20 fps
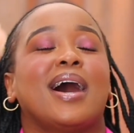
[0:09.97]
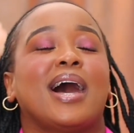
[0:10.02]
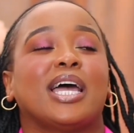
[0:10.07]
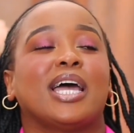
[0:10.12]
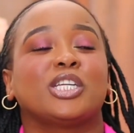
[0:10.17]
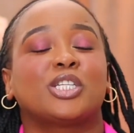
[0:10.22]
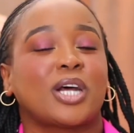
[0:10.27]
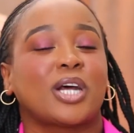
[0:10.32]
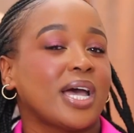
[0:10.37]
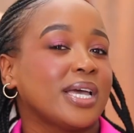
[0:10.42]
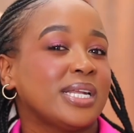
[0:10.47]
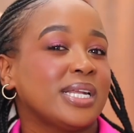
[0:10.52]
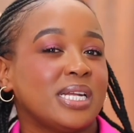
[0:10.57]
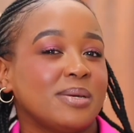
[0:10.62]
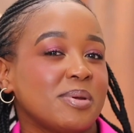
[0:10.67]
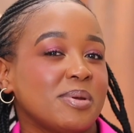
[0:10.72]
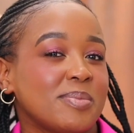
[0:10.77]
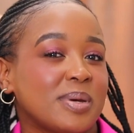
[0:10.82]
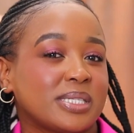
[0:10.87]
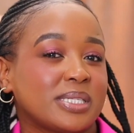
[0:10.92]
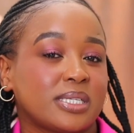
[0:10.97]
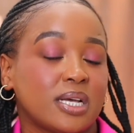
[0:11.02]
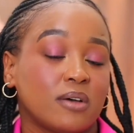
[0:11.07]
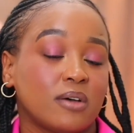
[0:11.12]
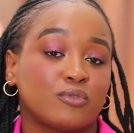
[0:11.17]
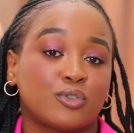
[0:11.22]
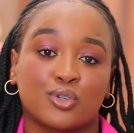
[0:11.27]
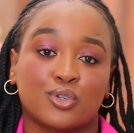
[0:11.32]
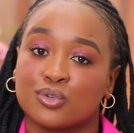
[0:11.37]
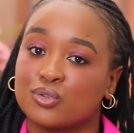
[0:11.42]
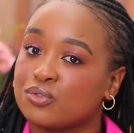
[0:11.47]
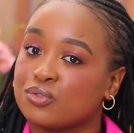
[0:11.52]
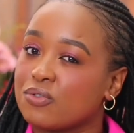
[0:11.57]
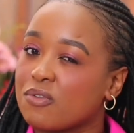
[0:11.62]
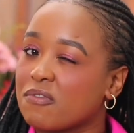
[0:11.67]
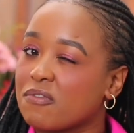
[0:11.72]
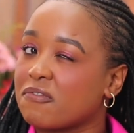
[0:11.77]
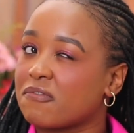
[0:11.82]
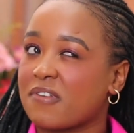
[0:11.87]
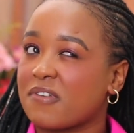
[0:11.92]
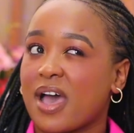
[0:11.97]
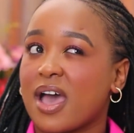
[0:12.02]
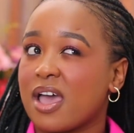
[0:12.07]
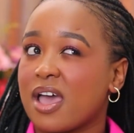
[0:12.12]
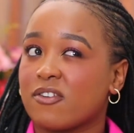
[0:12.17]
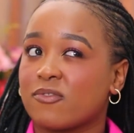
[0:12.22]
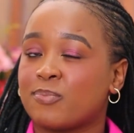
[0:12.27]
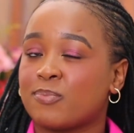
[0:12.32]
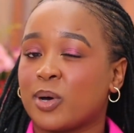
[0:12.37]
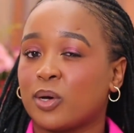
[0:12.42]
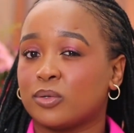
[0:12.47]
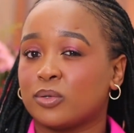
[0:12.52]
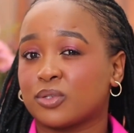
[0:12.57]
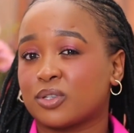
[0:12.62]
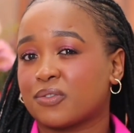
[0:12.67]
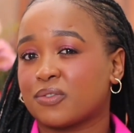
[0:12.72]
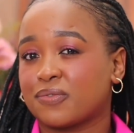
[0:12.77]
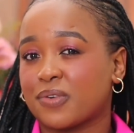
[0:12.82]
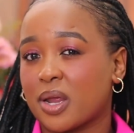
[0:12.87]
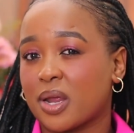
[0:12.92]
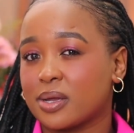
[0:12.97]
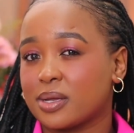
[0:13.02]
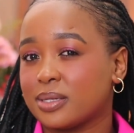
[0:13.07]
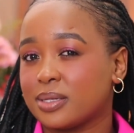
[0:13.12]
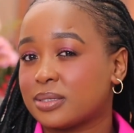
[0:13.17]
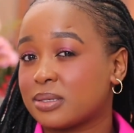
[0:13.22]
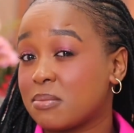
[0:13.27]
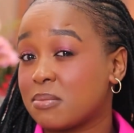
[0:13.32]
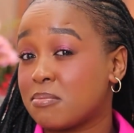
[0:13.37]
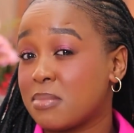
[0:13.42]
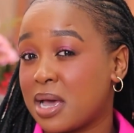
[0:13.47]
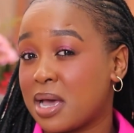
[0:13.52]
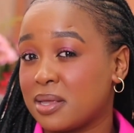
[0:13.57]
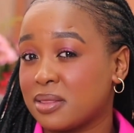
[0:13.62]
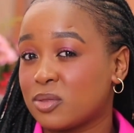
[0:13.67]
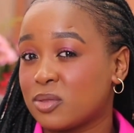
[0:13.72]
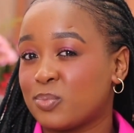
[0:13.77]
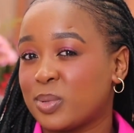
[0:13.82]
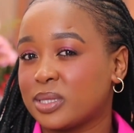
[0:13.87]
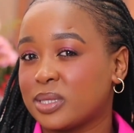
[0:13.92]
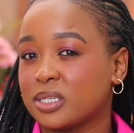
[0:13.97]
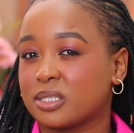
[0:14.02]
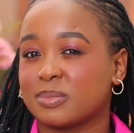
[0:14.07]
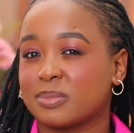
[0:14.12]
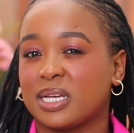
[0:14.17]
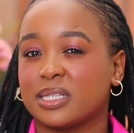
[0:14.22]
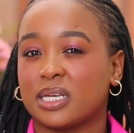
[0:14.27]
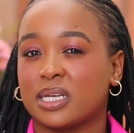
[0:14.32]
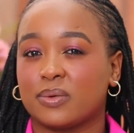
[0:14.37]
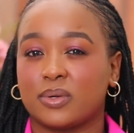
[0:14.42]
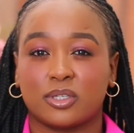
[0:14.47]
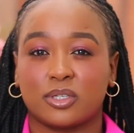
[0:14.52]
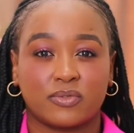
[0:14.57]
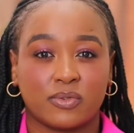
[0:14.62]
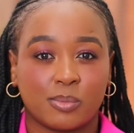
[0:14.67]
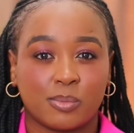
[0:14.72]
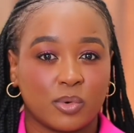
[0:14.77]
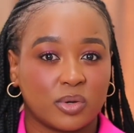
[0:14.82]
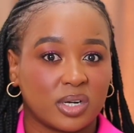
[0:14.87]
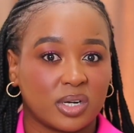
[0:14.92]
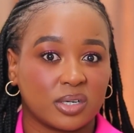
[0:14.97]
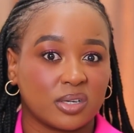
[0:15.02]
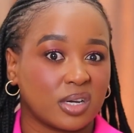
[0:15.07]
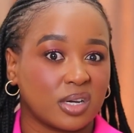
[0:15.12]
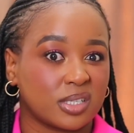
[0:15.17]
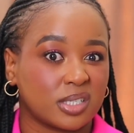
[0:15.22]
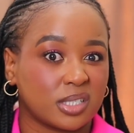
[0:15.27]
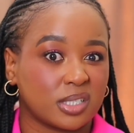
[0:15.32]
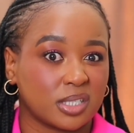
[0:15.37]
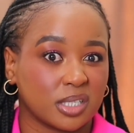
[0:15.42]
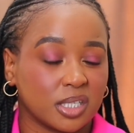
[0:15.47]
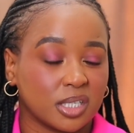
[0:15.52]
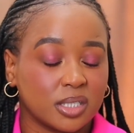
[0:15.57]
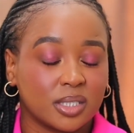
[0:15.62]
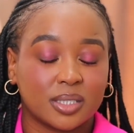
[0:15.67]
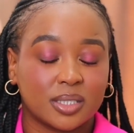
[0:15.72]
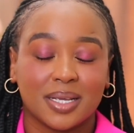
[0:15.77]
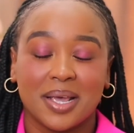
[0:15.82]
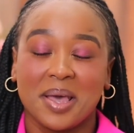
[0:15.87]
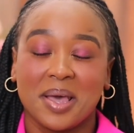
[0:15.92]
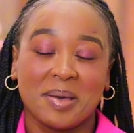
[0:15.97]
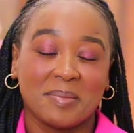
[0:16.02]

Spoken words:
I try and limit myself to 5 bottles of fragrance a month, but this month I went overboard and got 6.